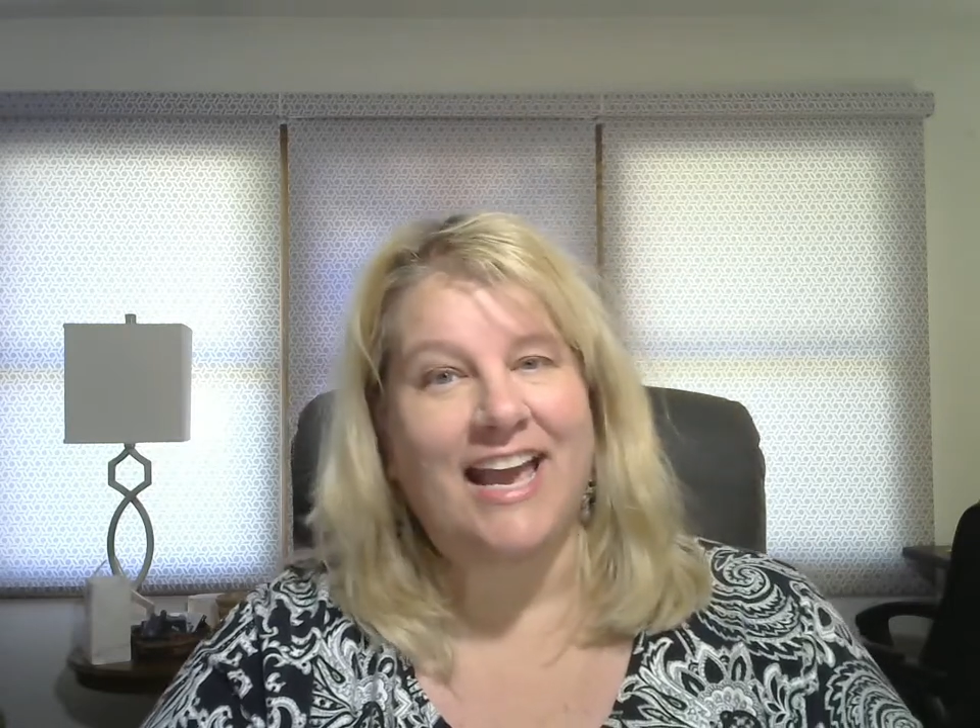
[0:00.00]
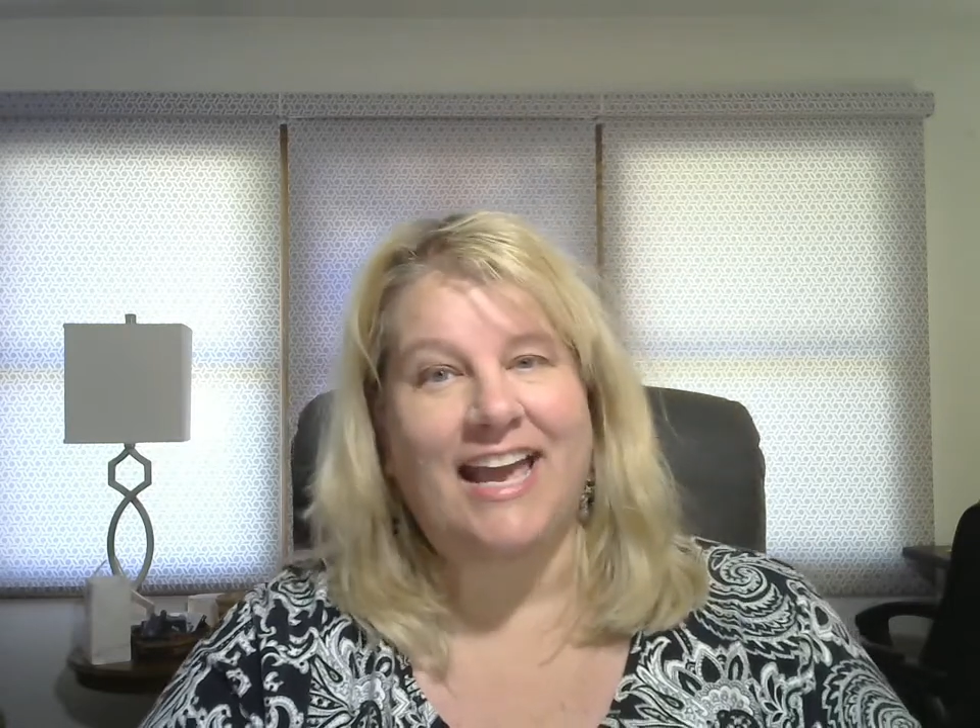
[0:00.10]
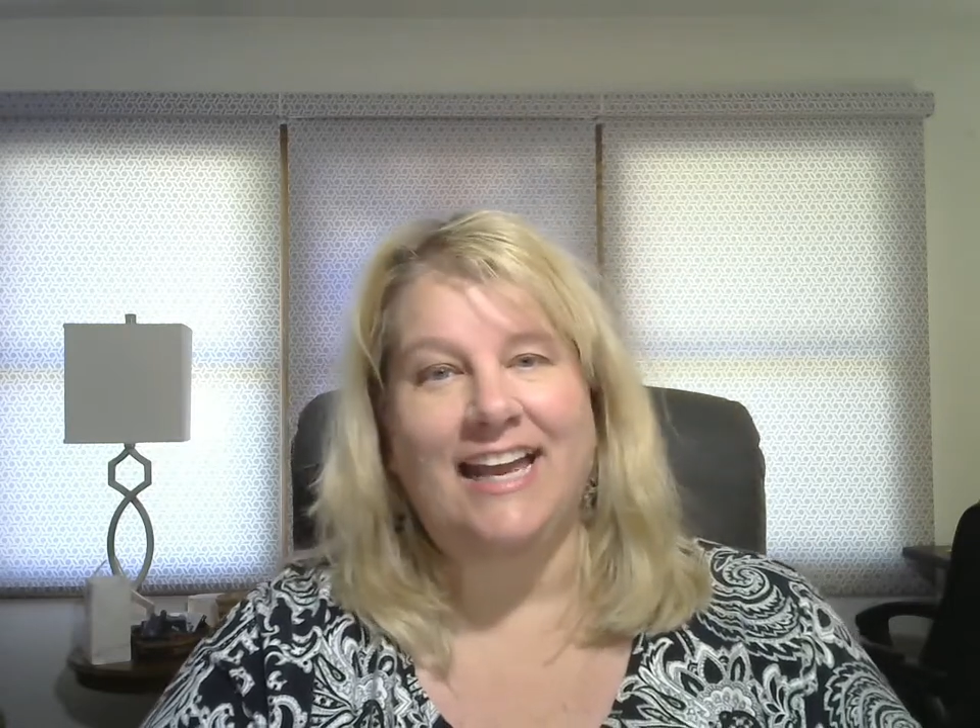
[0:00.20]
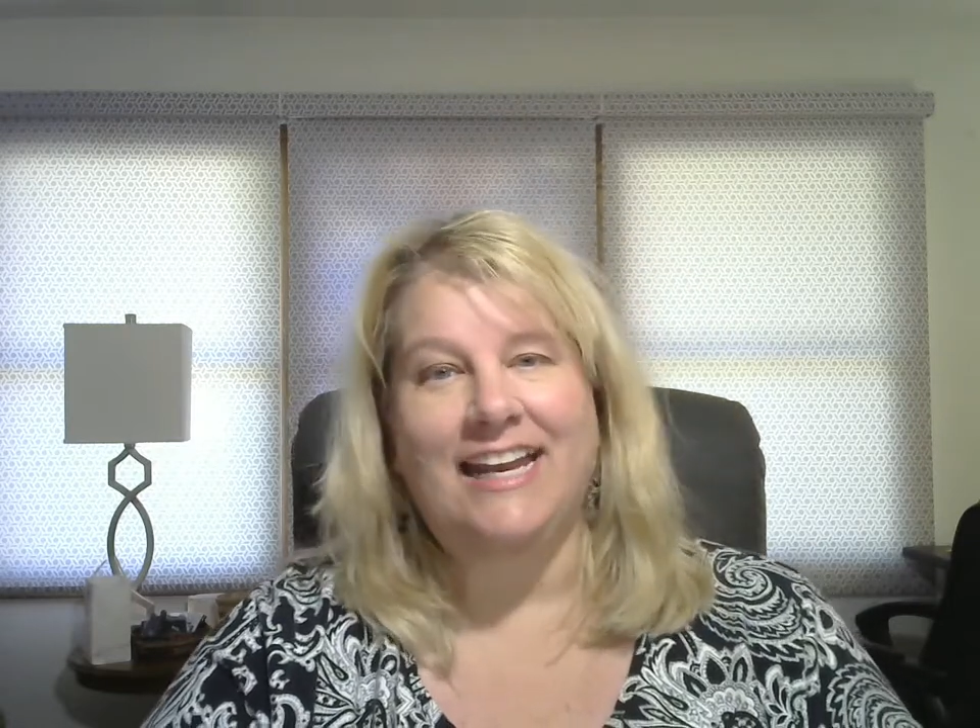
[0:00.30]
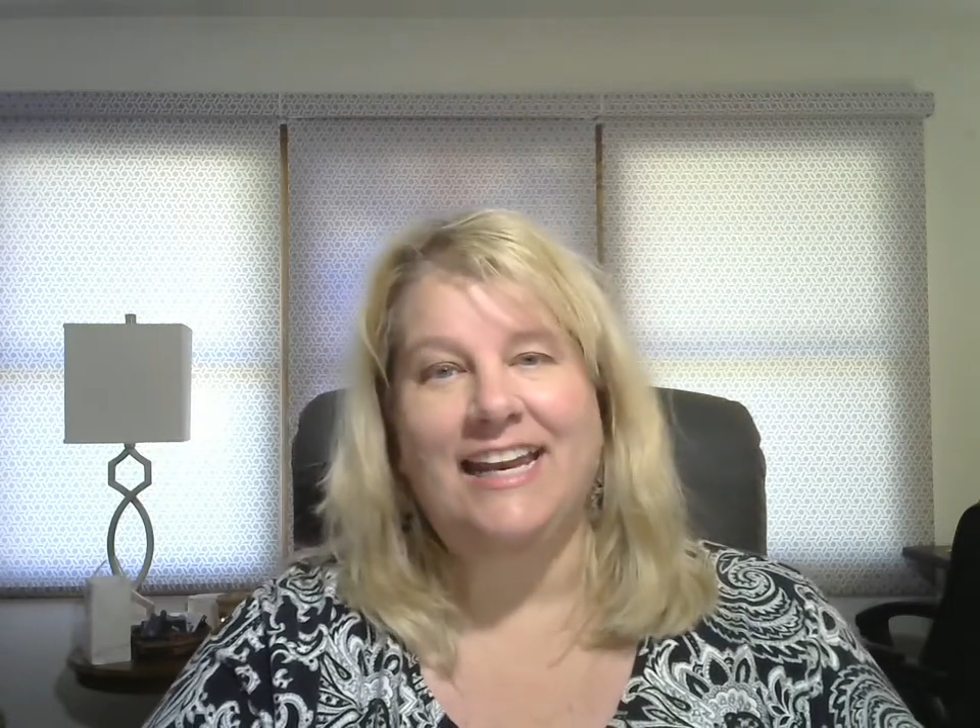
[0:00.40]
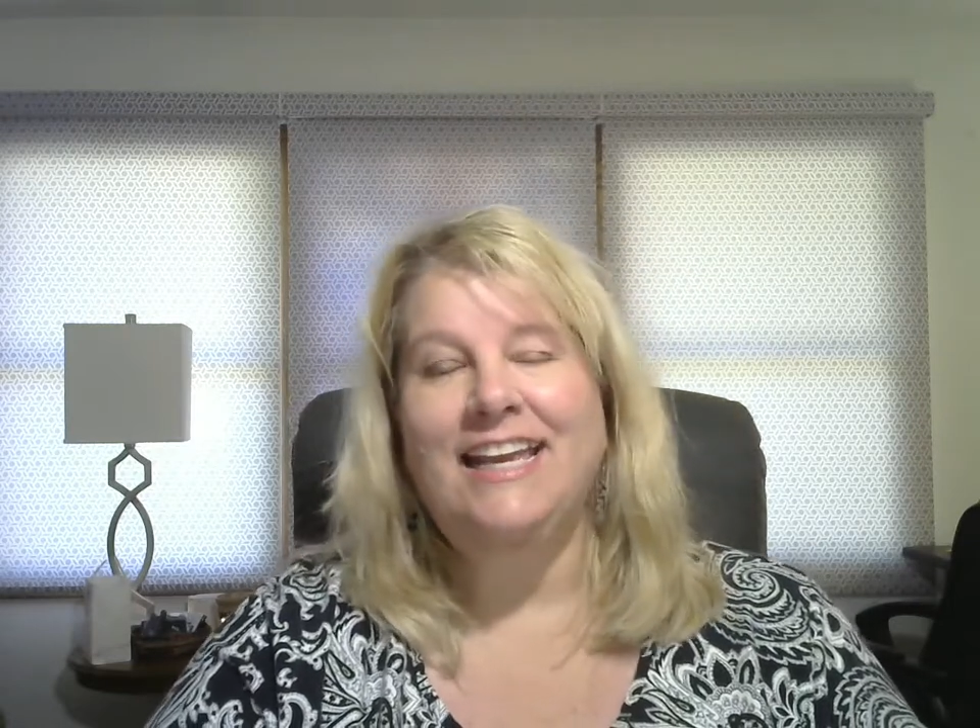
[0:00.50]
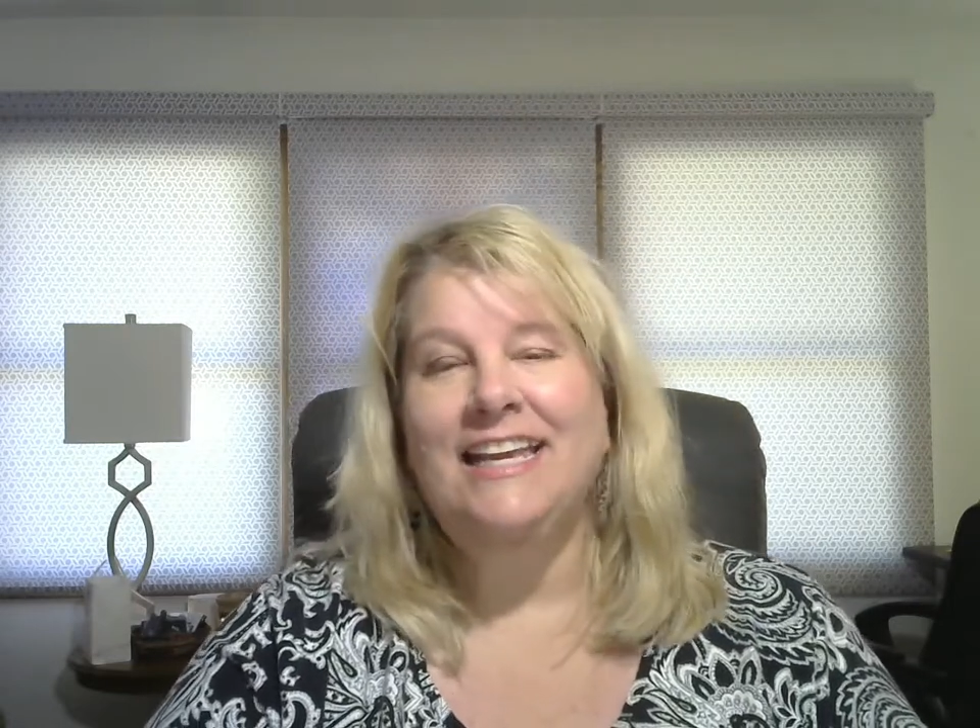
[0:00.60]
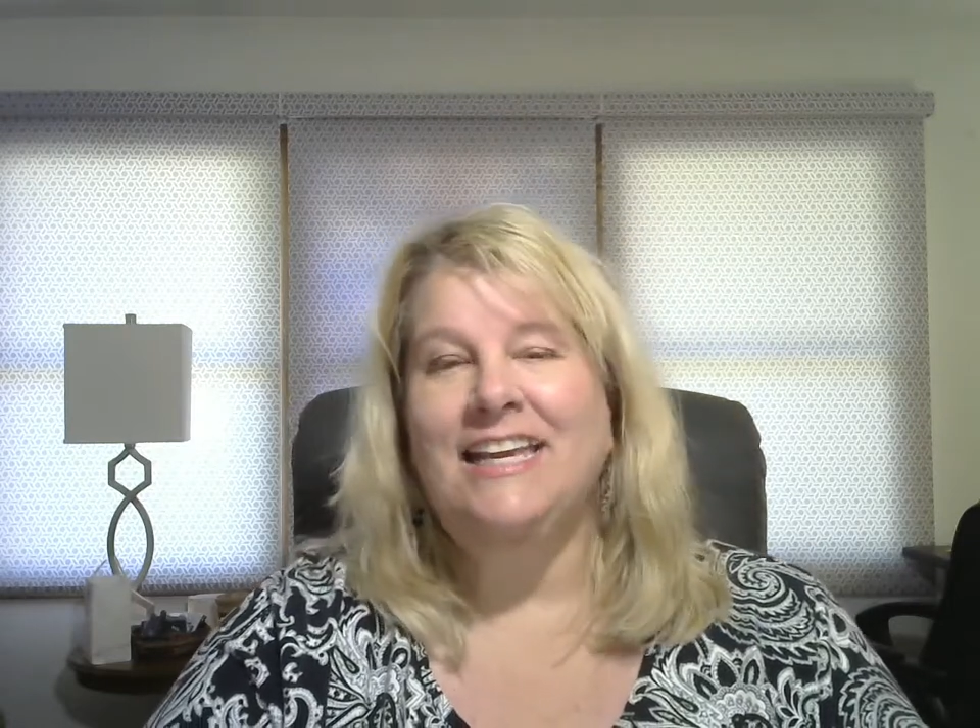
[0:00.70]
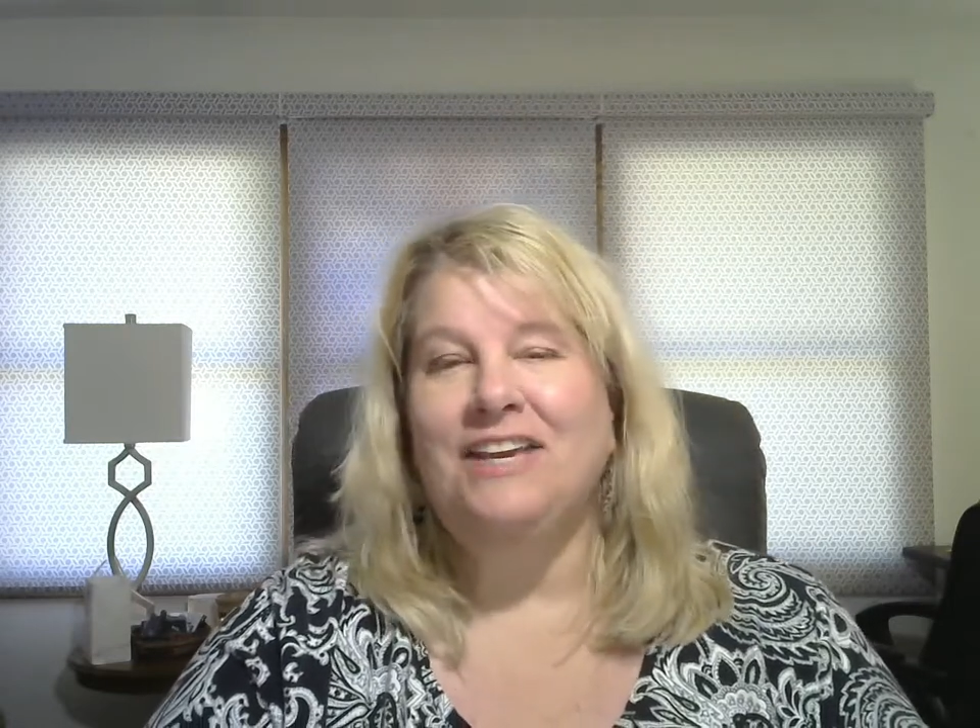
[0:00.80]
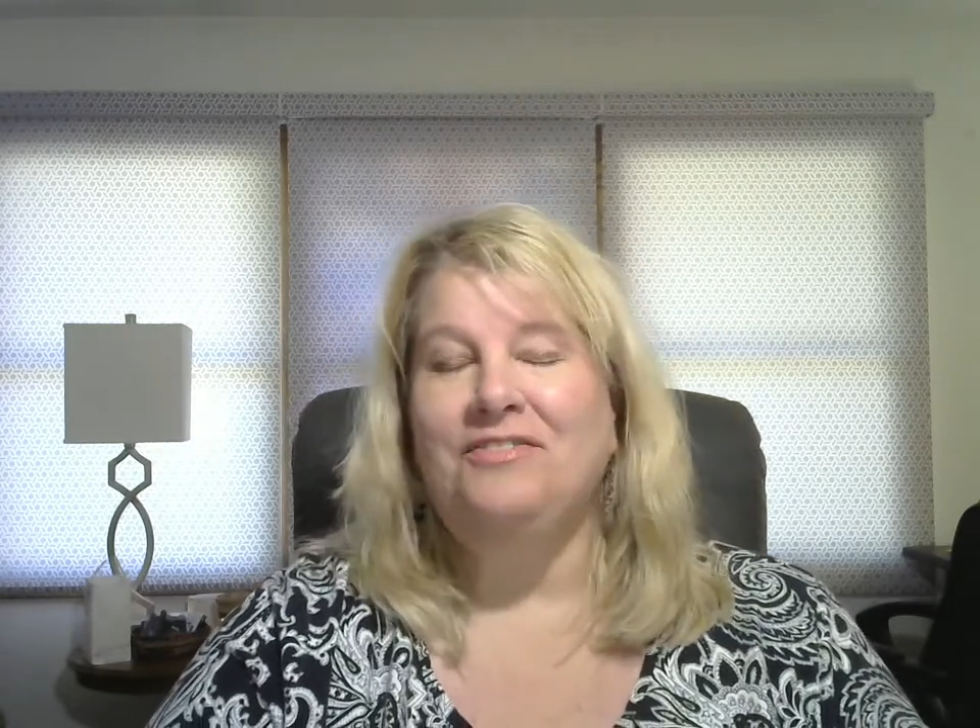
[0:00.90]
And
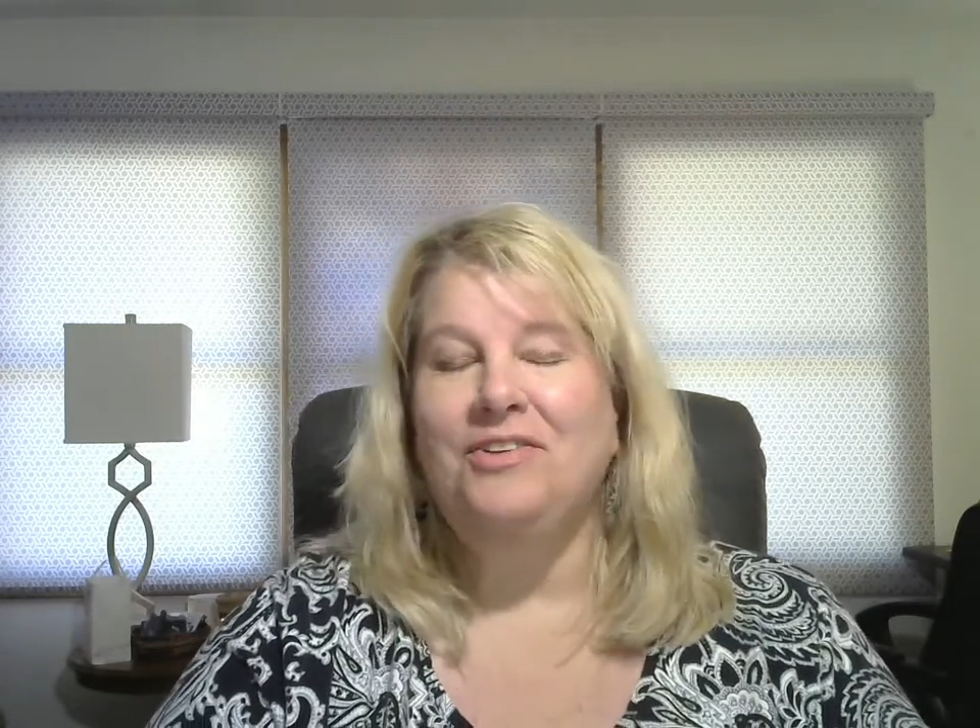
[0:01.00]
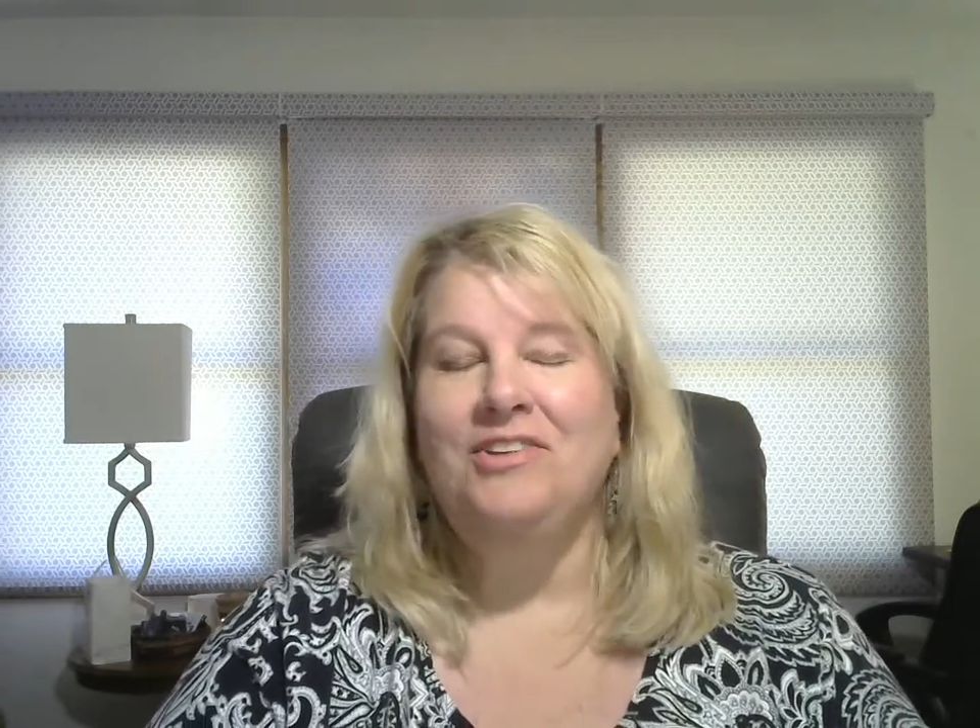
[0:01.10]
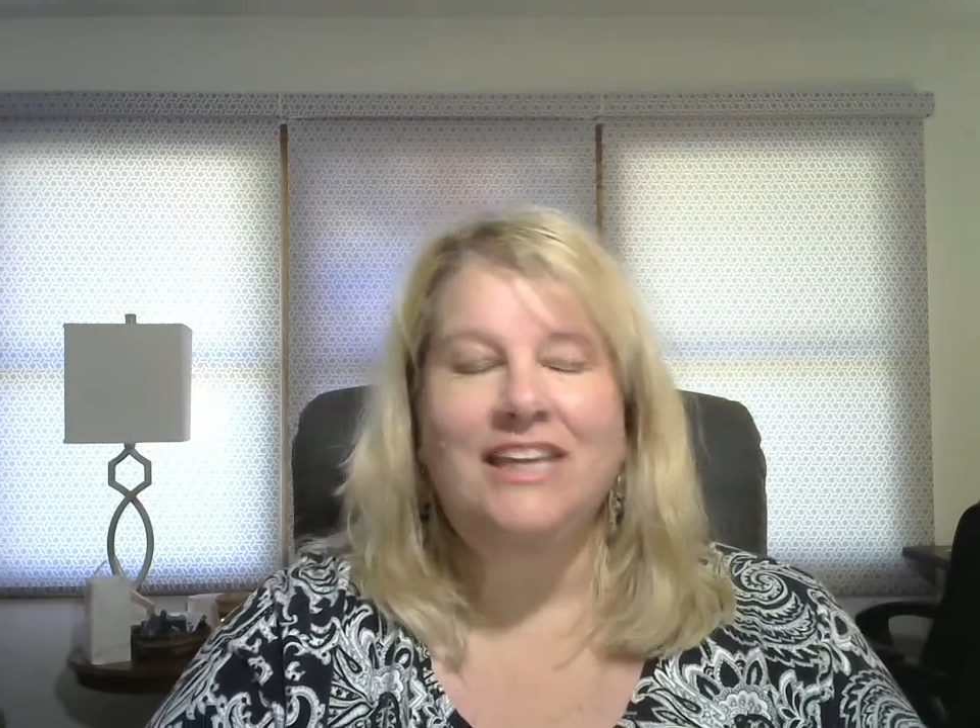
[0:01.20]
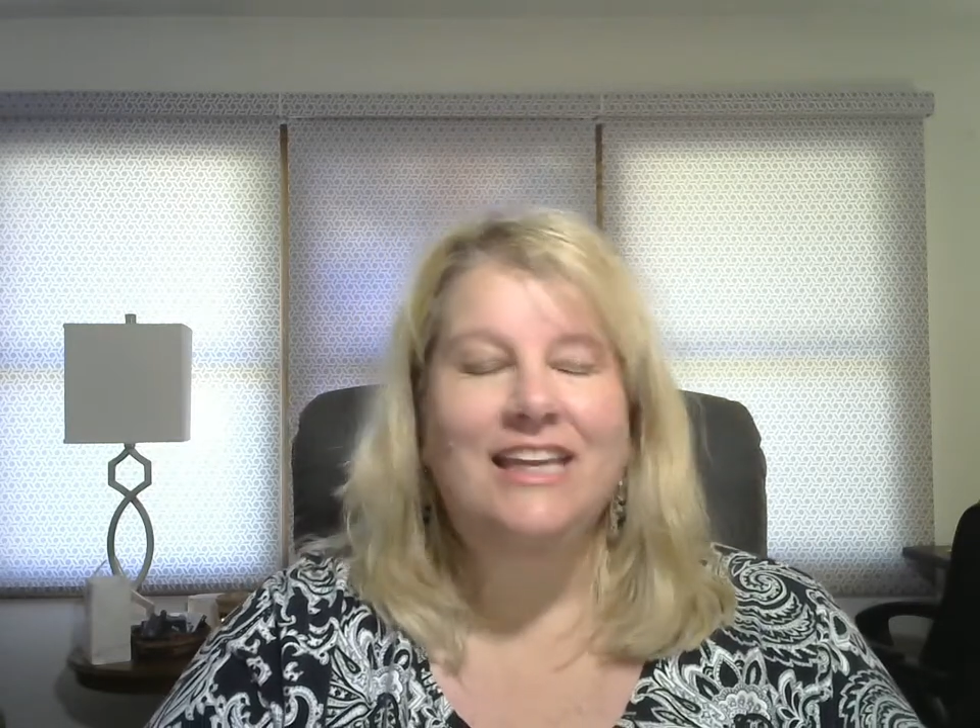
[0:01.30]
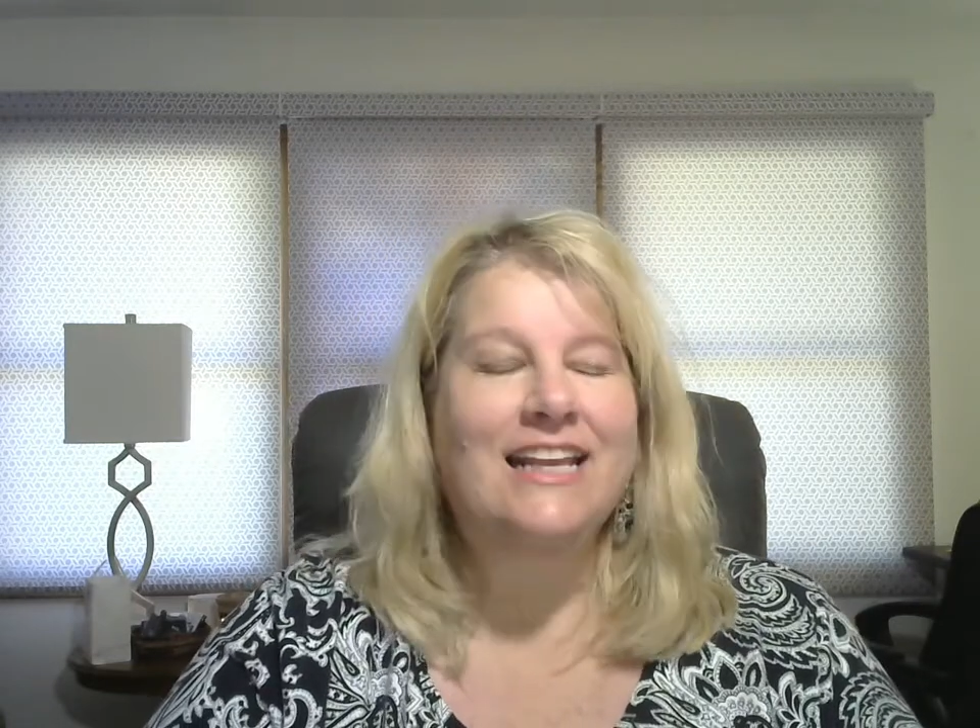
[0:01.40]
if you need